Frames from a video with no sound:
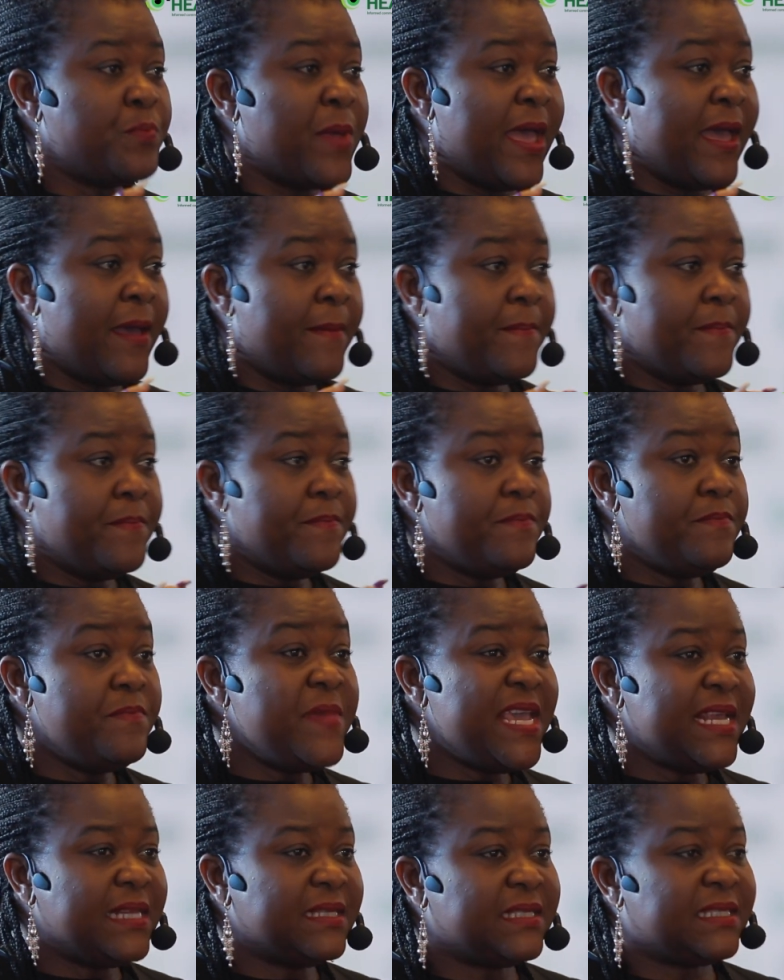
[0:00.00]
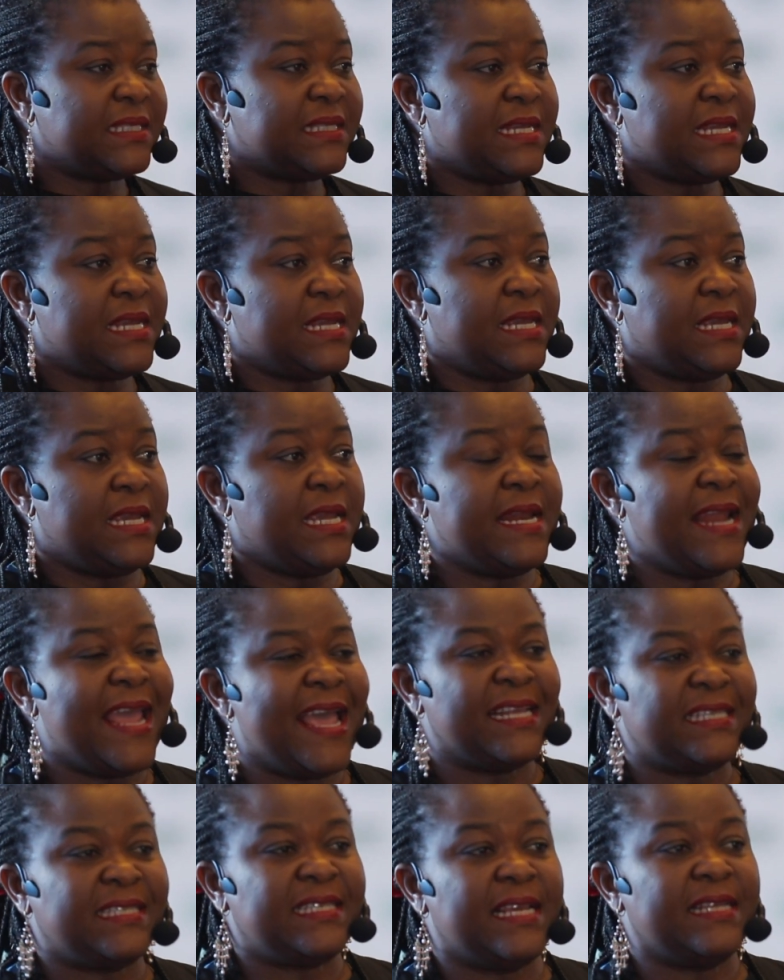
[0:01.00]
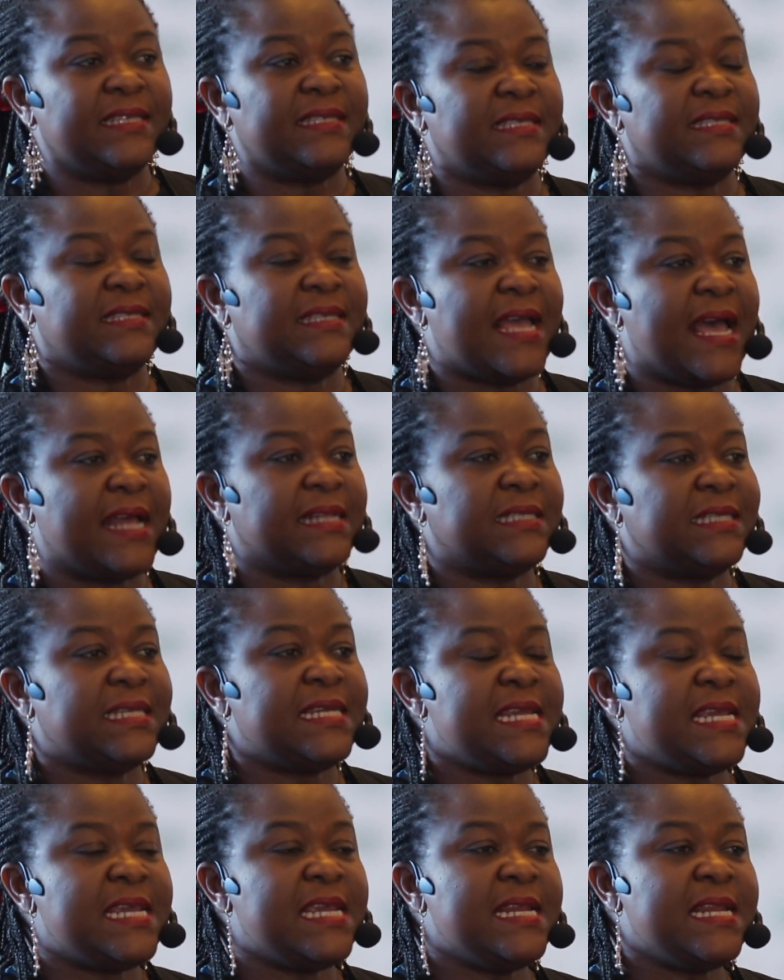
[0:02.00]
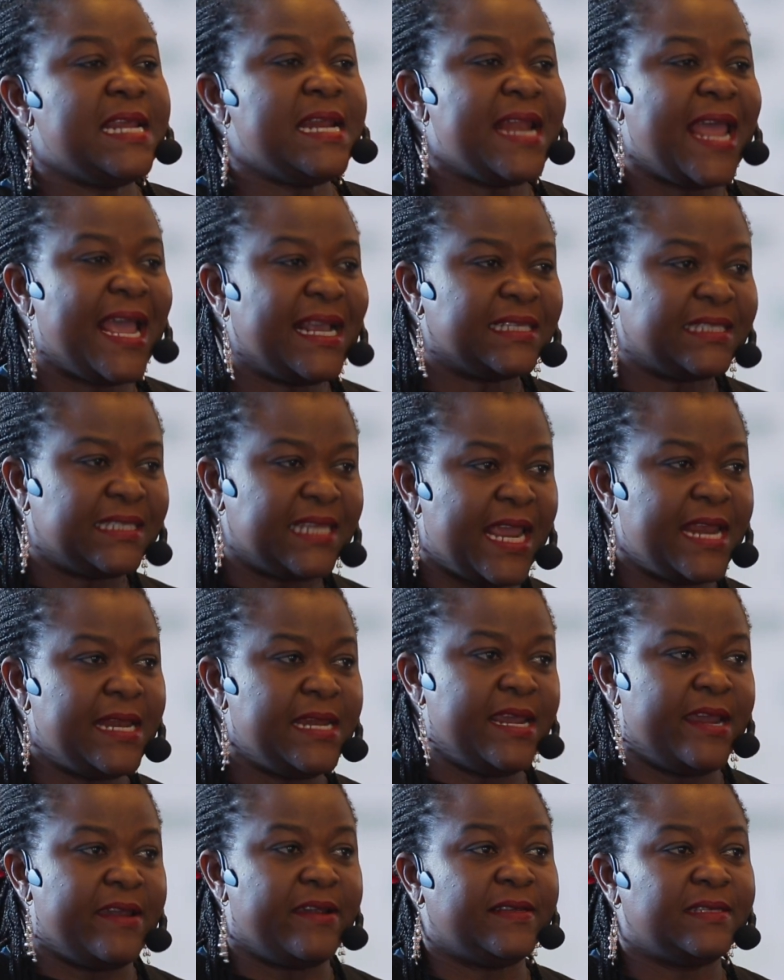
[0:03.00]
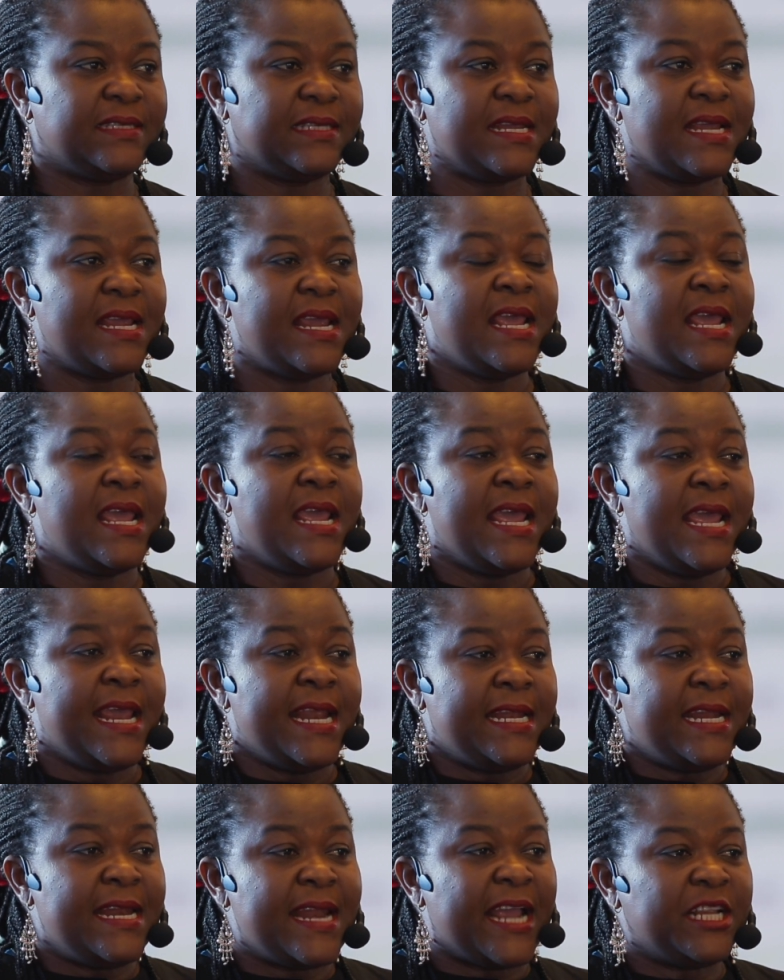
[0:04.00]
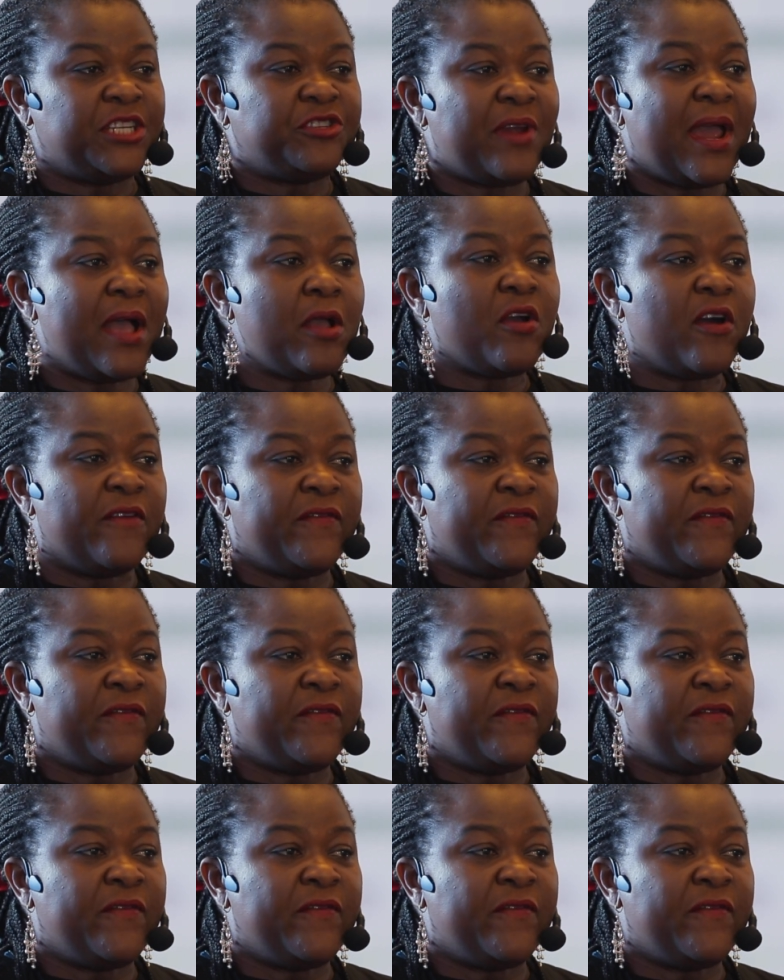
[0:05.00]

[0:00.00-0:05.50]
means in essence is that in the next 10 years, the Nigerian